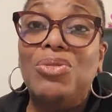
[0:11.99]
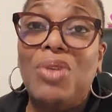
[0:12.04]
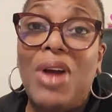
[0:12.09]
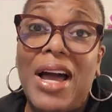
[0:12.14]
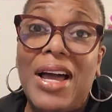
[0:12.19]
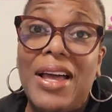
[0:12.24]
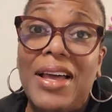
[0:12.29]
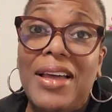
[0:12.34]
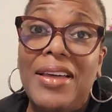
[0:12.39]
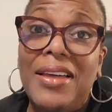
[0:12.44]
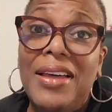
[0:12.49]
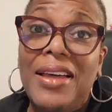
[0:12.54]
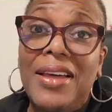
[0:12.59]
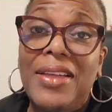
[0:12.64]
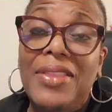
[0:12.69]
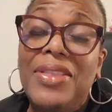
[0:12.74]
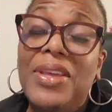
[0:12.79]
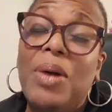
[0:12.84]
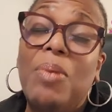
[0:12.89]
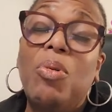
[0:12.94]
Raga,
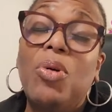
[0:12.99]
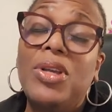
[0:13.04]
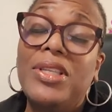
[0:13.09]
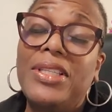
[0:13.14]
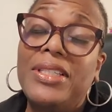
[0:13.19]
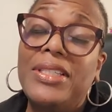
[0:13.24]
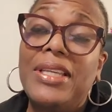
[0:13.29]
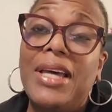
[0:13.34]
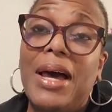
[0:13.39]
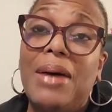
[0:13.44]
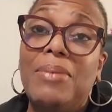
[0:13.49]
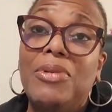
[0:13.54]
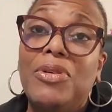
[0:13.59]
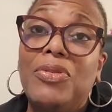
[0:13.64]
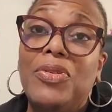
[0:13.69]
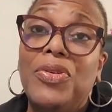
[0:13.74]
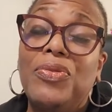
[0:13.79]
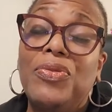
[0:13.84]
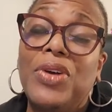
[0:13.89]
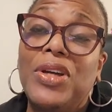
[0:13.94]
the appointed time
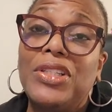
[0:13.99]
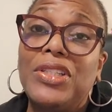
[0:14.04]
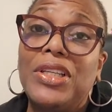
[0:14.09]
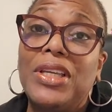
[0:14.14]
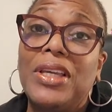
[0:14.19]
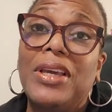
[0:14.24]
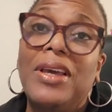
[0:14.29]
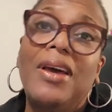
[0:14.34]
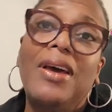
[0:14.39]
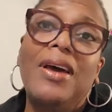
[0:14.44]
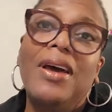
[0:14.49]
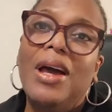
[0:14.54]
of refreshing.